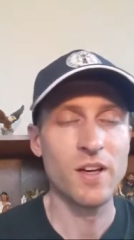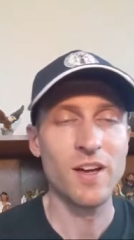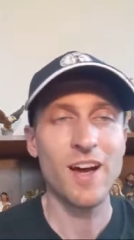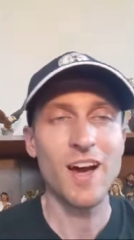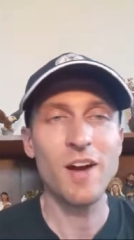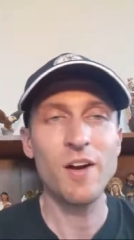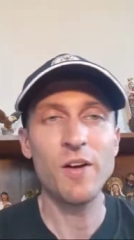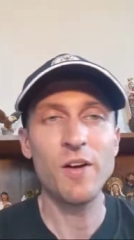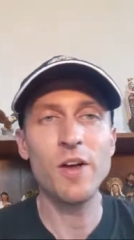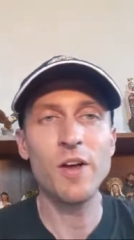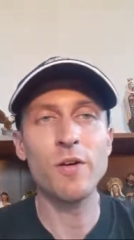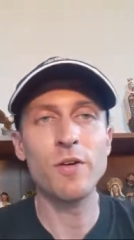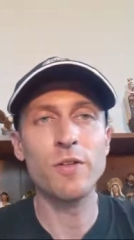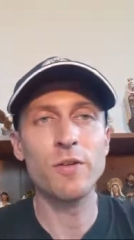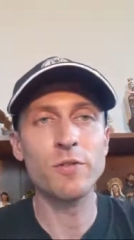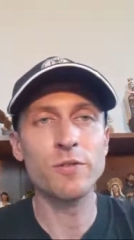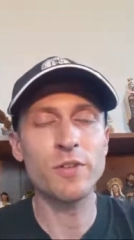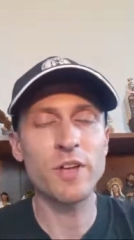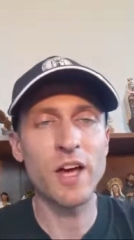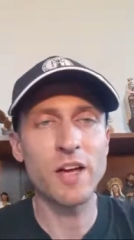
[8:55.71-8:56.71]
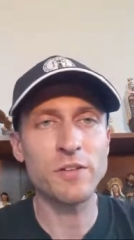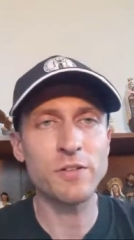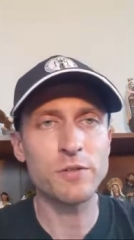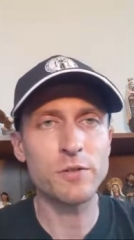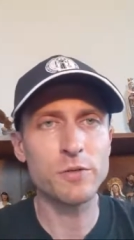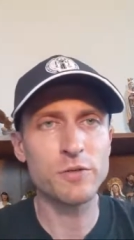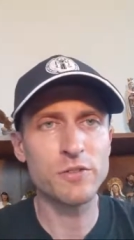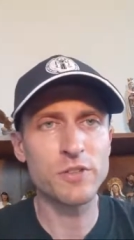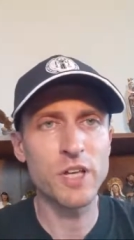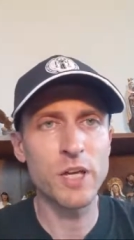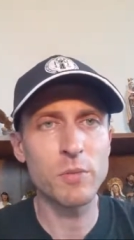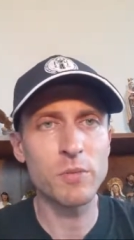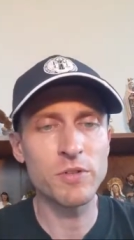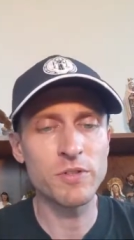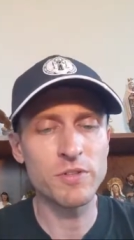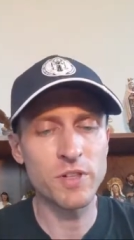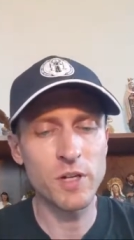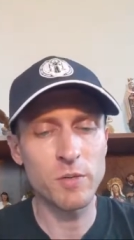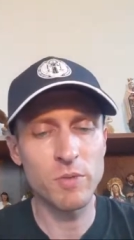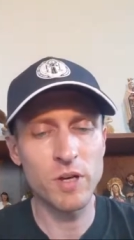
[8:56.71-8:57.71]
I don't know. Are those last two statements
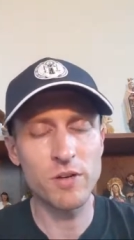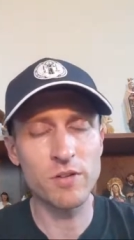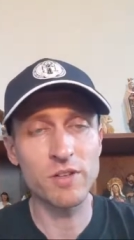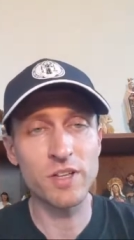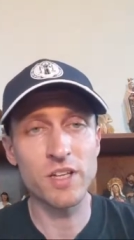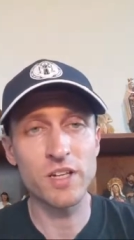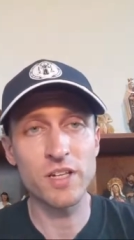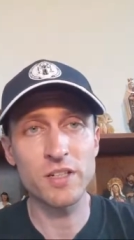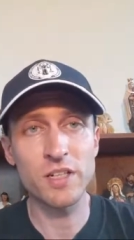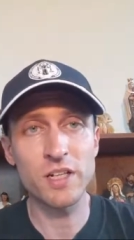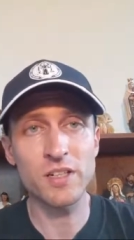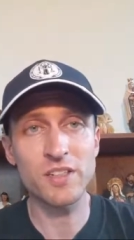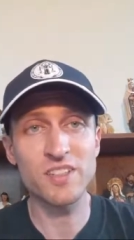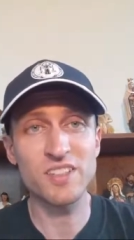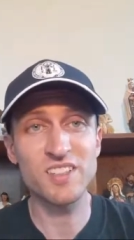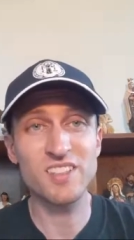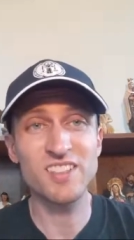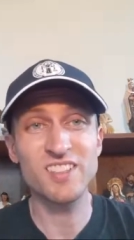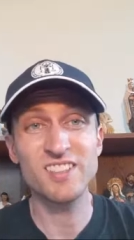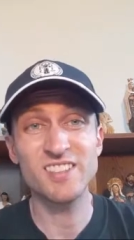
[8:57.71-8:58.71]
that I made, are they connected?